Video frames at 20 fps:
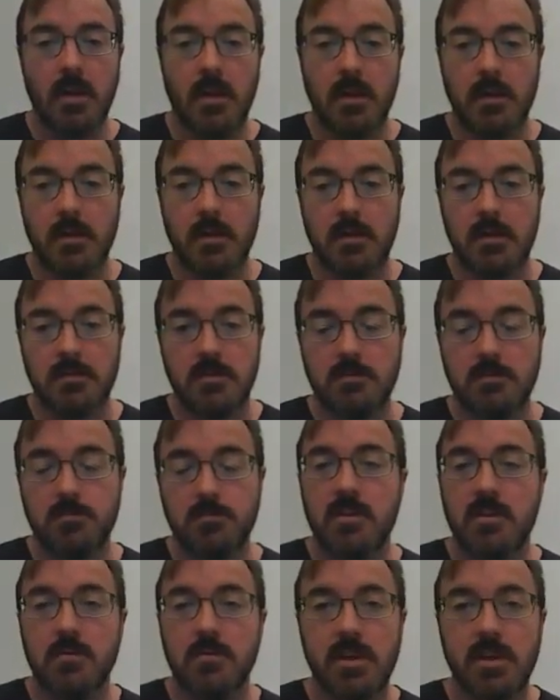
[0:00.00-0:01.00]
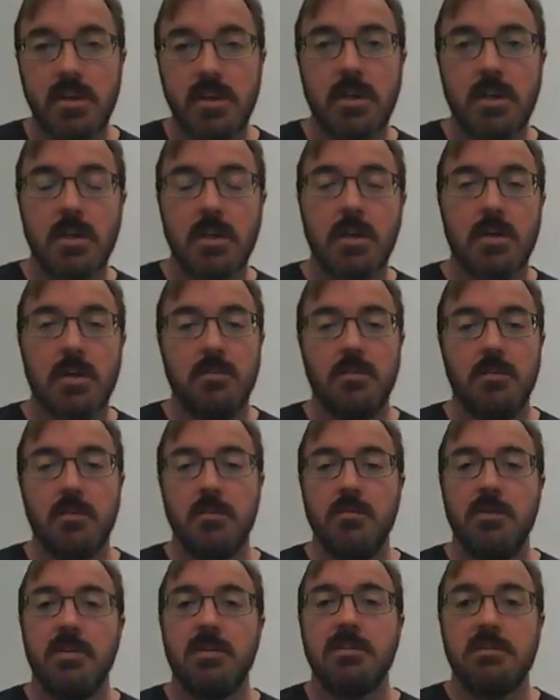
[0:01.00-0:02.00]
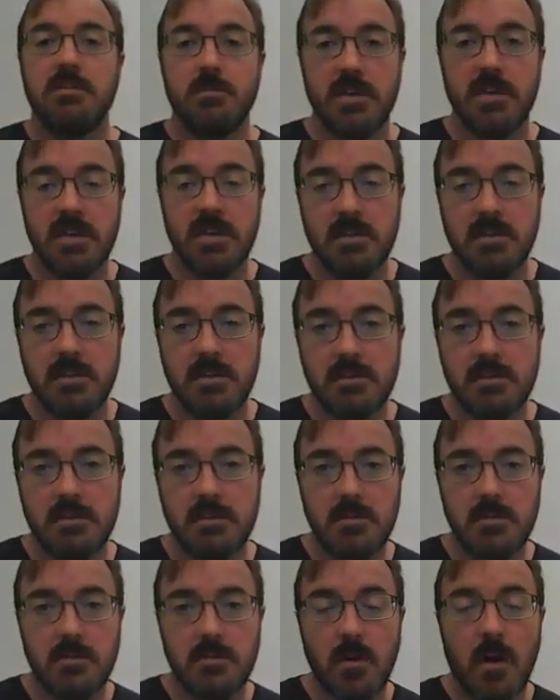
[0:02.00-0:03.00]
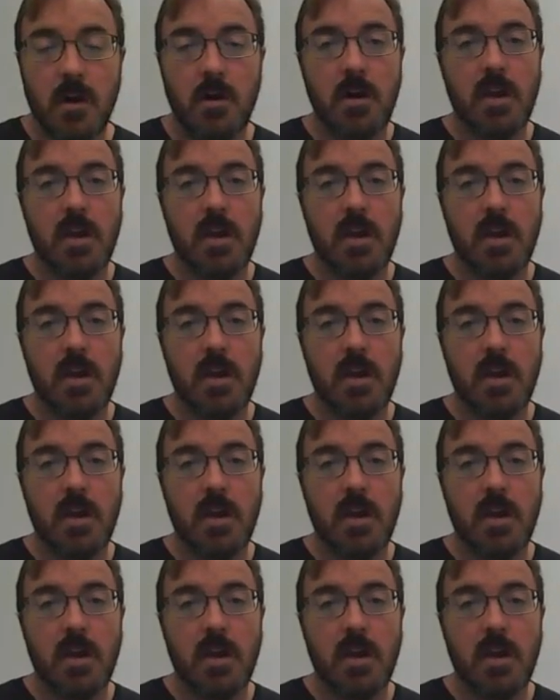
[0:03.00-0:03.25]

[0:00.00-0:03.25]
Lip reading: And just by the way, you're going to be expected to do all